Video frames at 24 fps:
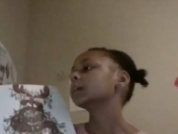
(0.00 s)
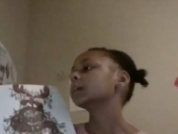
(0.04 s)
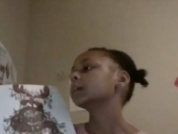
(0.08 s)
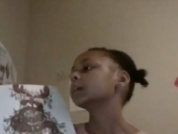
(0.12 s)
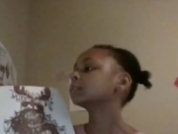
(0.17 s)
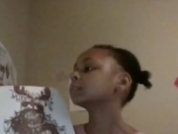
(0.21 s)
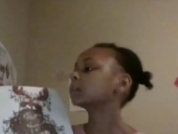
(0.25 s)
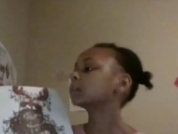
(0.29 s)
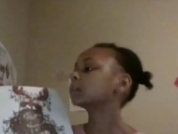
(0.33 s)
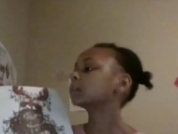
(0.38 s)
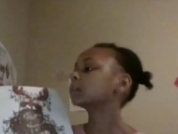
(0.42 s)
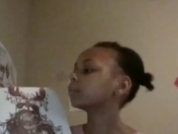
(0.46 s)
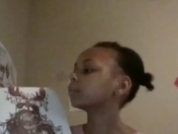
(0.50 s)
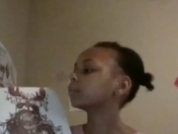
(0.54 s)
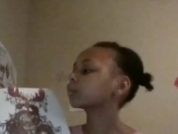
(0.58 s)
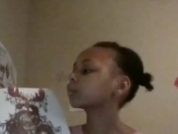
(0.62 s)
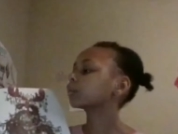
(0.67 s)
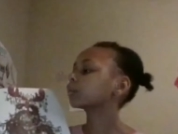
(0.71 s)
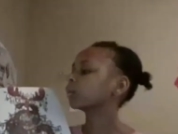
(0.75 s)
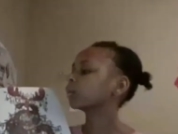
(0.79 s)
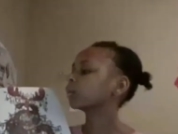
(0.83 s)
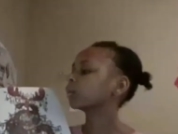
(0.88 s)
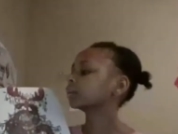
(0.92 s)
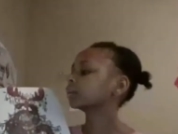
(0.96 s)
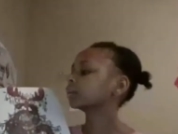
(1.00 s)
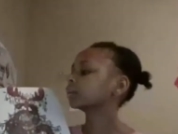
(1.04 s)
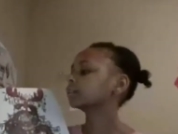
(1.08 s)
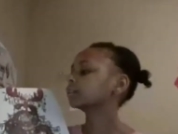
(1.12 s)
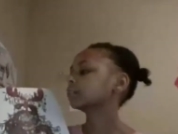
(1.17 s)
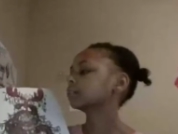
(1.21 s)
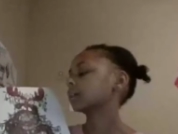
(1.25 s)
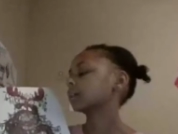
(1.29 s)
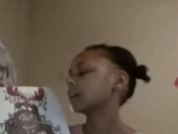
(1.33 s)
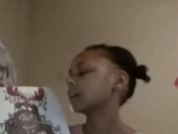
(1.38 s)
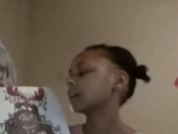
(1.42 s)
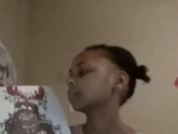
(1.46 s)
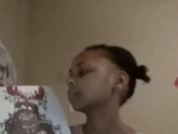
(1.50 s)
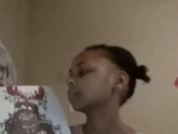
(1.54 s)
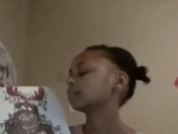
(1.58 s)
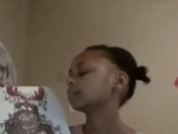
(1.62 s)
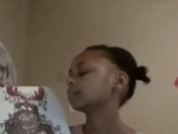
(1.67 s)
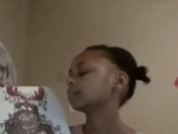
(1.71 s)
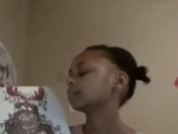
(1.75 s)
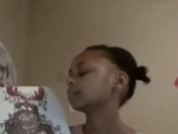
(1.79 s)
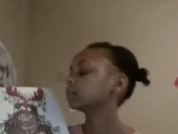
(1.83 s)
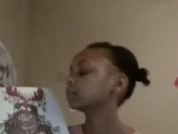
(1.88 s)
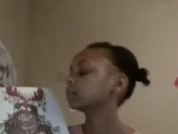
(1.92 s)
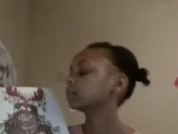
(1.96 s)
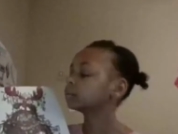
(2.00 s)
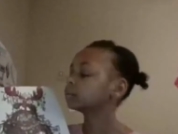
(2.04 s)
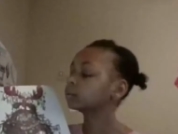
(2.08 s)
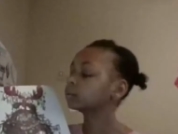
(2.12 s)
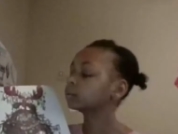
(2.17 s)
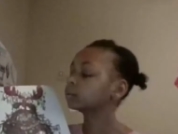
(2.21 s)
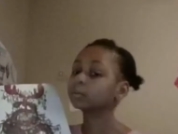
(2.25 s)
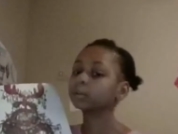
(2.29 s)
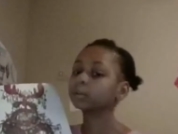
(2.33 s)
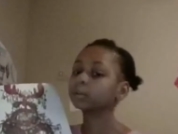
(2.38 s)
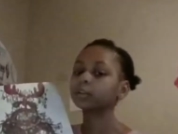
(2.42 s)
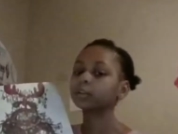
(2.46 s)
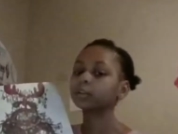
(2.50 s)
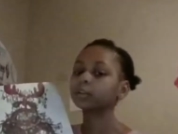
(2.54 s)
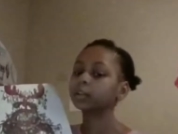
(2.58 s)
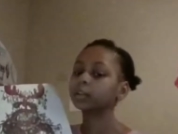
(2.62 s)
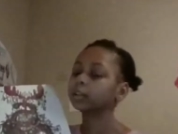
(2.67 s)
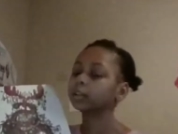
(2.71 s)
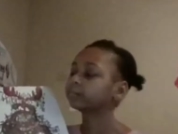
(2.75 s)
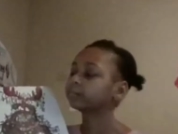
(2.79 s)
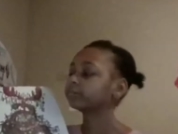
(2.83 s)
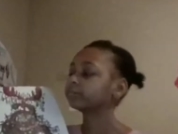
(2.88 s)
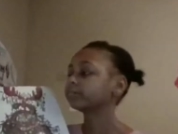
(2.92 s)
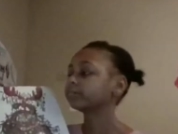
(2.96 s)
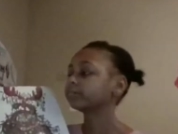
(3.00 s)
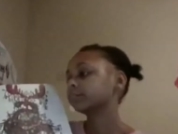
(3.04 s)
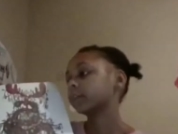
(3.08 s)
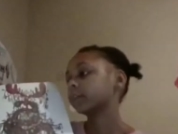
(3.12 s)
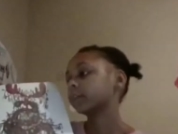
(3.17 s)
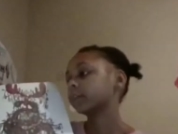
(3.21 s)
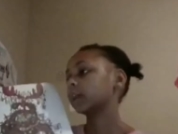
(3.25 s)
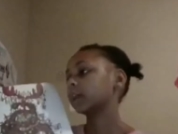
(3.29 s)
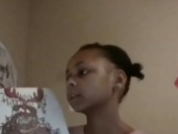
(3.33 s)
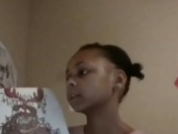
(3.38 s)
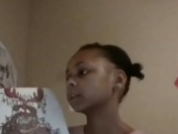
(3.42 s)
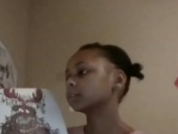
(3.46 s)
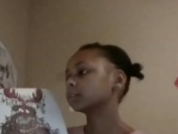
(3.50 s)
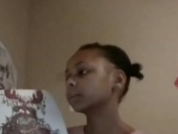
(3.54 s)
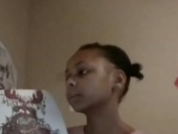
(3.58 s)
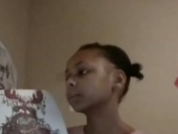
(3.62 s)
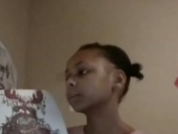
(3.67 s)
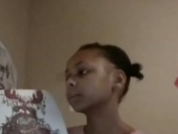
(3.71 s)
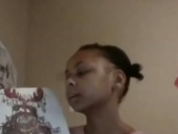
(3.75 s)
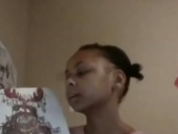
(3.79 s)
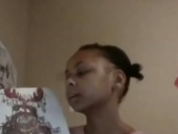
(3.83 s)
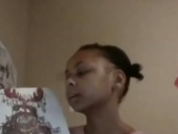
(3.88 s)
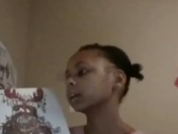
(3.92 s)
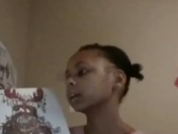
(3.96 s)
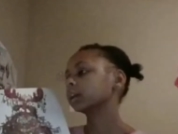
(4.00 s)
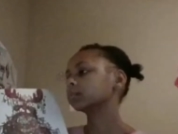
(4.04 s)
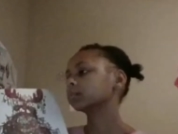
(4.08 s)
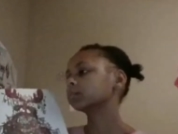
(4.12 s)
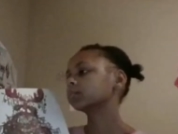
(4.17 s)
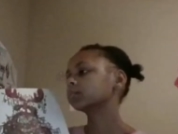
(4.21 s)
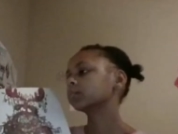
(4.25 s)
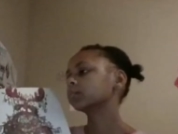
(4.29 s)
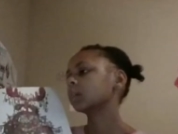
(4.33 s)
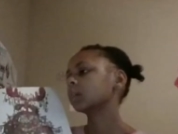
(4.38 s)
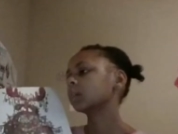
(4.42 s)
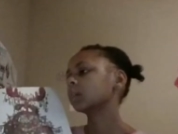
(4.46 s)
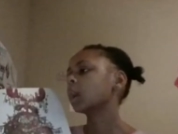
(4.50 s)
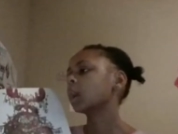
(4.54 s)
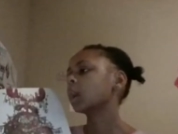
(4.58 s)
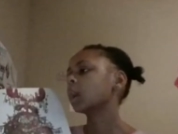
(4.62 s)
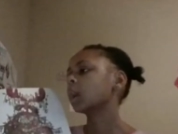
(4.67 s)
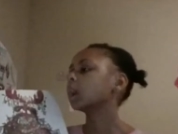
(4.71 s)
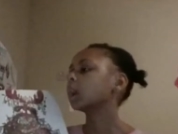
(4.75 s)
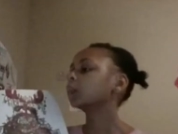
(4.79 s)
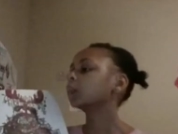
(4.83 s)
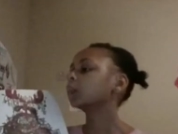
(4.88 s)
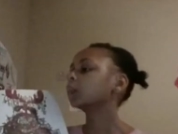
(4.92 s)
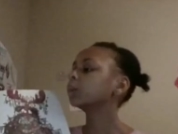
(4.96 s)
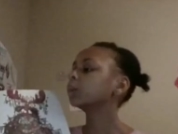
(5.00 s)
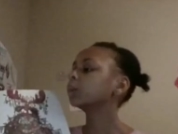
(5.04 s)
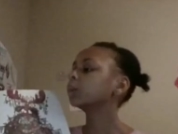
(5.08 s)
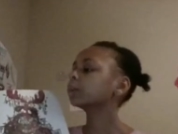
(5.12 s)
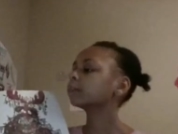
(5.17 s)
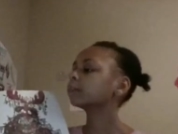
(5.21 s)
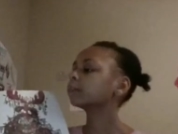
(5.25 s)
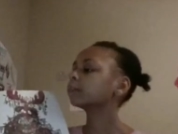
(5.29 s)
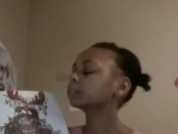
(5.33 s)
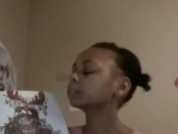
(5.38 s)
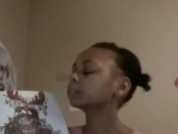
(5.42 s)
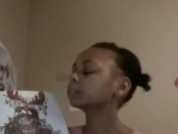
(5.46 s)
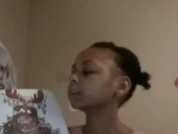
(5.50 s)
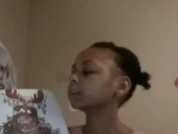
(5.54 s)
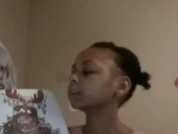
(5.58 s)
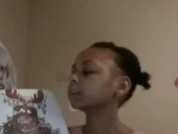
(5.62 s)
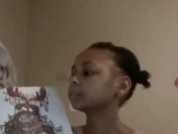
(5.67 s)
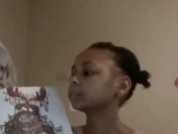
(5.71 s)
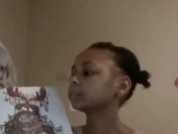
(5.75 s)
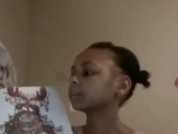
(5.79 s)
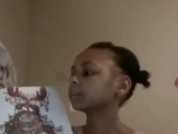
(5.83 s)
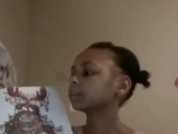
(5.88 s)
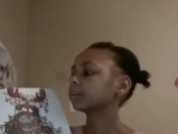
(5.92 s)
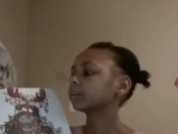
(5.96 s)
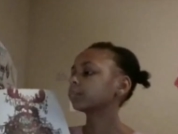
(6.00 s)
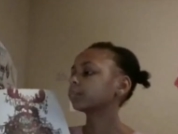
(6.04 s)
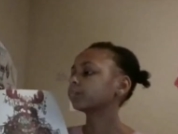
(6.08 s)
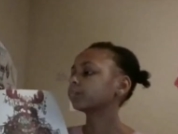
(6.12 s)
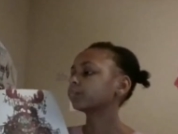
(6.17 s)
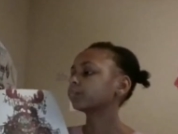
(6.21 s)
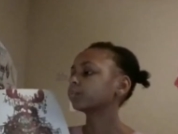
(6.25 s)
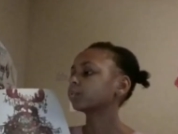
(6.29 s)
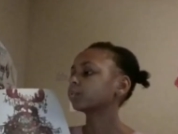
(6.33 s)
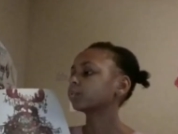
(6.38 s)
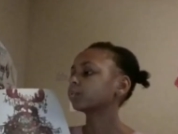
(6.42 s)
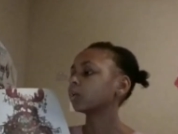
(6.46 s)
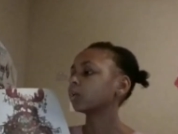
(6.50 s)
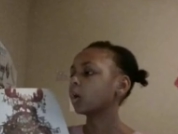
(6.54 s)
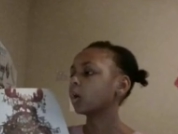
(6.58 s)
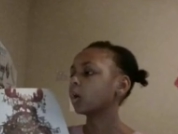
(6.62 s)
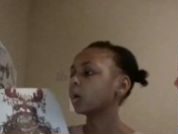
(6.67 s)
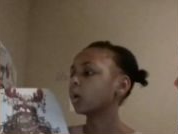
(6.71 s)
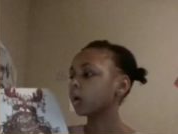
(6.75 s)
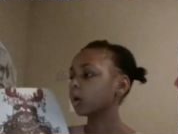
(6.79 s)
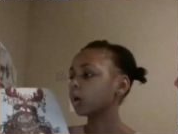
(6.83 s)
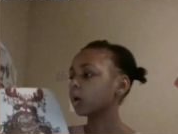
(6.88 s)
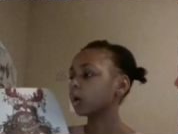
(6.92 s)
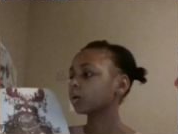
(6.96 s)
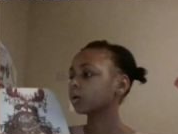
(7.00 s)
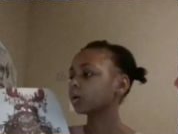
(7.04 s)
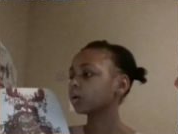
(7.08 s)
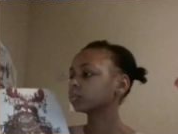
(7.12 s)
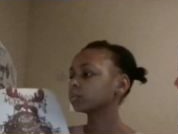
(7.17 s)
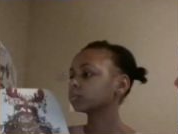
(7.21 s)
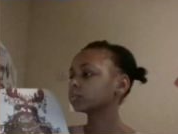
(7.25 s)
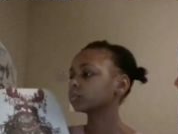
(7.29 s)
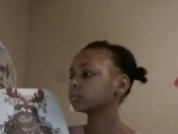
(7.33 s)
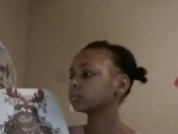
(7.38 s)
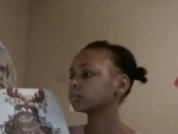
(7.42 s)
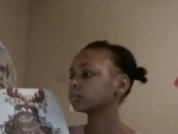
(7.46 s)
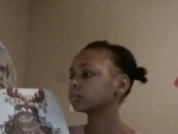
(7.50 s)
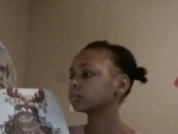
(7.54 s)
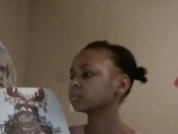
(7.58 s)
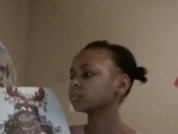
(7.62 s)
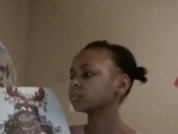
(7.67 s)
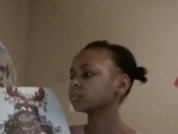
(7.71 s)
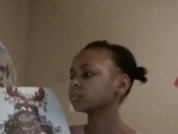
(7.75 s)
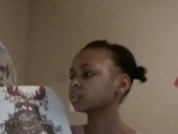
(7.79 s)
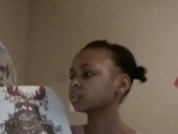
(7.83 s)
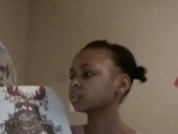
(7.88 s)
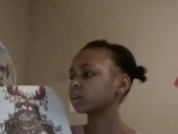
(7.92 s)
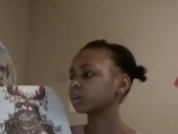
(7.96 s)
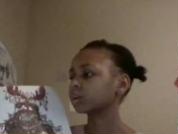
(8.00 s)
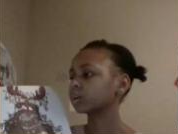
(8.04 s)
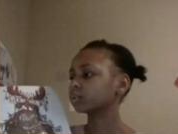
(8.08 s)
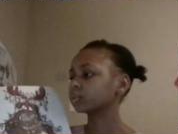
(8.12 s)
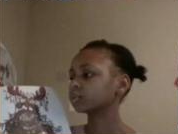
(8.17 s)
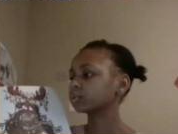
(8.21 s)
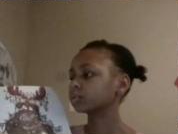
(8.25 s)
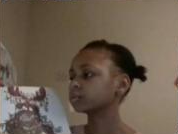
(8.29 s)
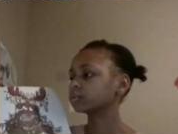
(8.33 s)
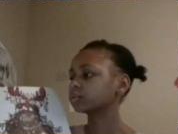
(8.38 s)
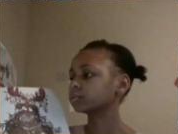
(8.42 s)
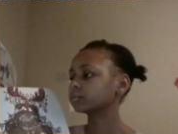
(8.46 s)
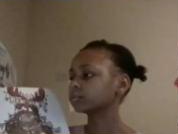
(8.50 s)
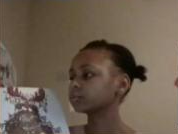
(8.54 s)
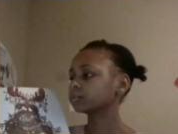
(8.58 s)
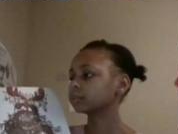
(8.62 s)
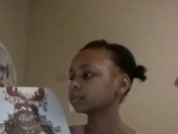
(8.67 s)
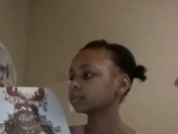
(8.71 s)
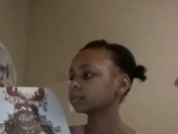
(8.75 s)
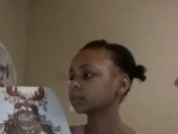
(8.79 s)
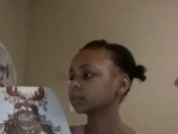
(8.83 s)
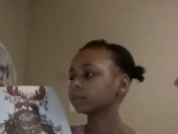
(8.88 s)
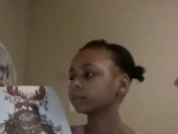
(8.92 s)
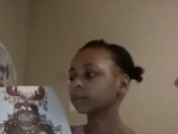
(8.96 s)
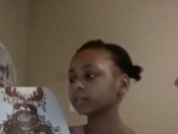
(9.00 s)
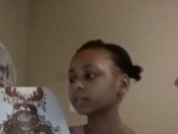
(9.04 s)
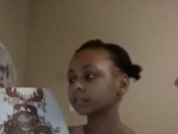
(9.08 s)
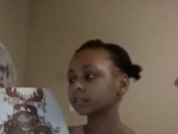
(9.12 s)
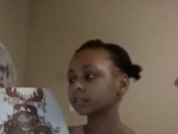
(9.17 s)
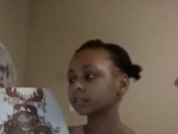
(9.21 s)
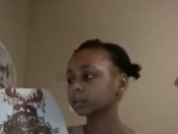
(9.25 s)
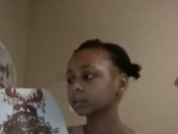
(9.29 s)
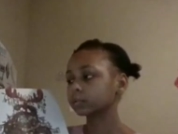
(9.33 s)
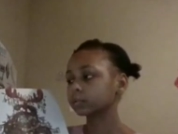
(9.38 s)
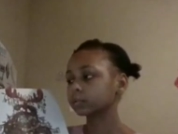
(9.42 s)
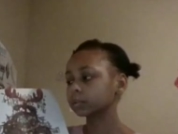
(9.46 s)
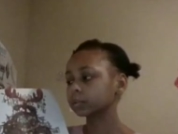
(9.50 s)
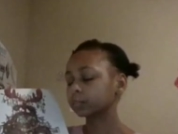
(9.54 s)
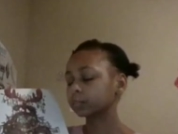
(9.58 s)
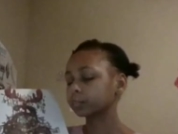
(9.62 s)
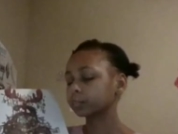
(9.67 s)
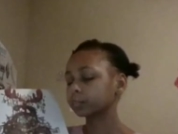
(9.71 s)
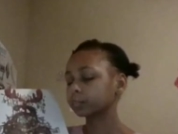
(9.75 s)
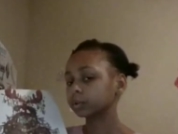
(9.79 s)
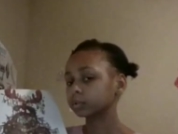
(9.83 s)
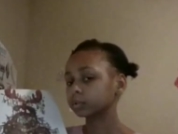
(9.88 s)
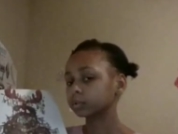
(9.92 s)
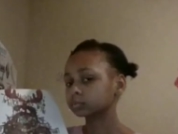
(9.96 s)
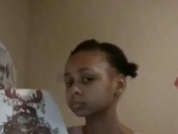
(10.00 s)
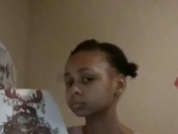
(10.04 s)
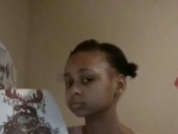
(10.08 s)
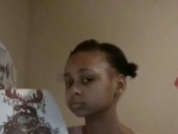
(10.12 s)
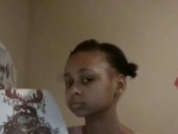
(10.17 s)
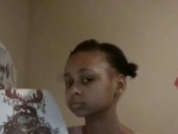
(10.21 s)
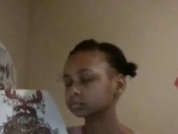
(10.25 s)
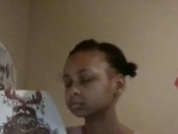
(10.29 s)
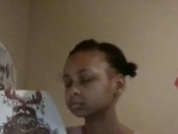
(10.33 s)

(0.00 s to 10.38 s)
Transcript: He stayed in the corner instead, still twinkling and blinking and waiting for Santa. Oh, so it wasn't so simple.